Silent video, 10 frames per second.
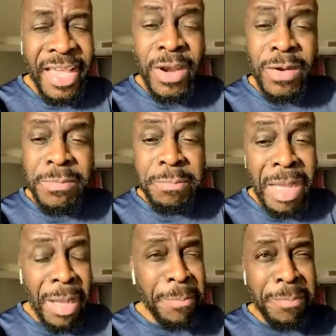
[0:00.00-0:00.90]
And
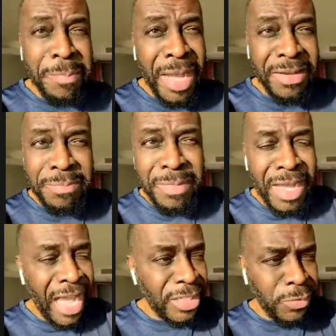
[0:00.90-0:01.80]
I
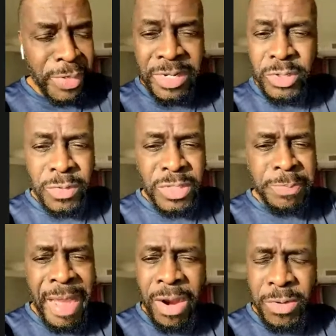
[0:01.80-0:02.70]
went into a
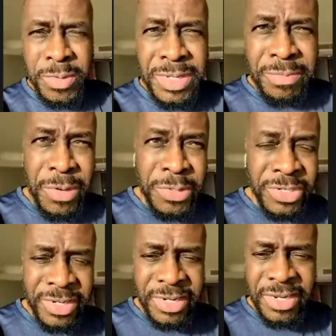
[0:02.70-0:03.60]
spiral
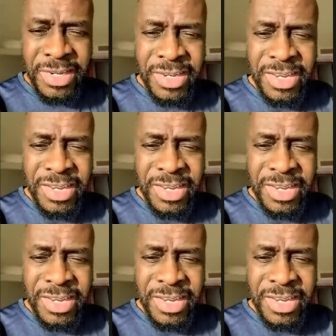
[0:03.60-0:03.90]
emotionally.